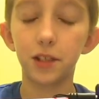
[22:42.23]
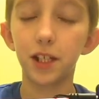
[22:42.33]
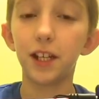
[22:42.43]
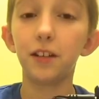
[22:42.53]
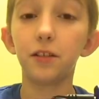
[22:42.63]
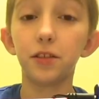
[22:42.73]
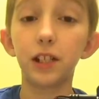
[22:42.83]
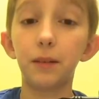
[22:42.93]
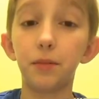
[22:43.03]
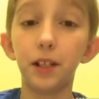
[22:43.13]
And it'll
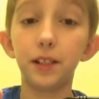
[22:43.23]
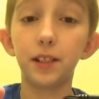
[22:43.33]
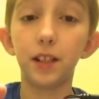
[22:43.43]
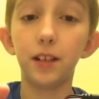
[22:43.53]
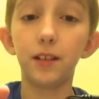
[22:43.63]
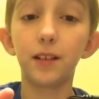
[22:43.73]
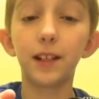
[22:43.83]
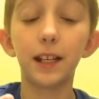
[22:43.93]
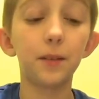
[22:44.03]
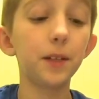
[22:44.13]
stop when it's done.
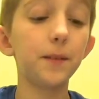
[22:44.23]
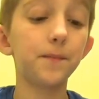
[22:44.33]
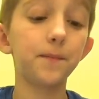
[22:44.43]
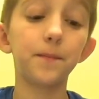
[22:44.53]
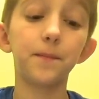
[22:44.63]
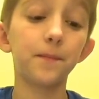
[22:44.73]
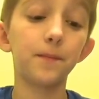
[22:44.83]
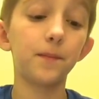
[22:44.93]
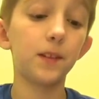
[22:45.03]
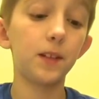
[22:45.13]
Okay, there we go.
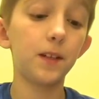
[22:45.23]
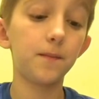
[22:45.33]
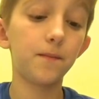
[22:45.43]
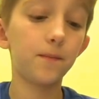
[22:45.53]
It's done.